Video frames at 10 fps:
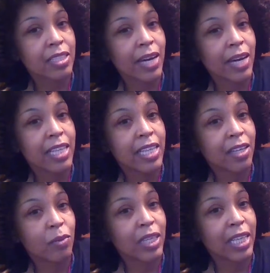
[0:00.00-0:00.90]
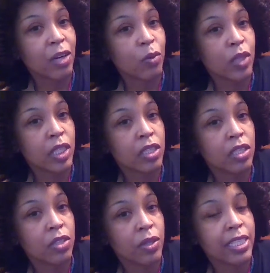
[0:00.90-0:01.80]
So I had to take their wheel out
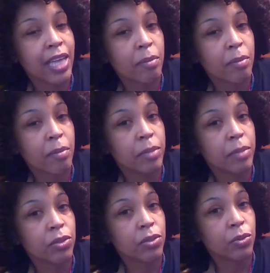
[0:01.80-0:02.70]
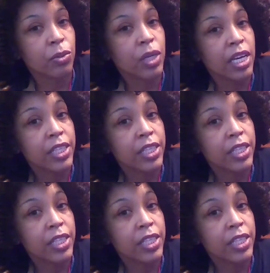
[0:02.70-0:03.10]
during the time it took me to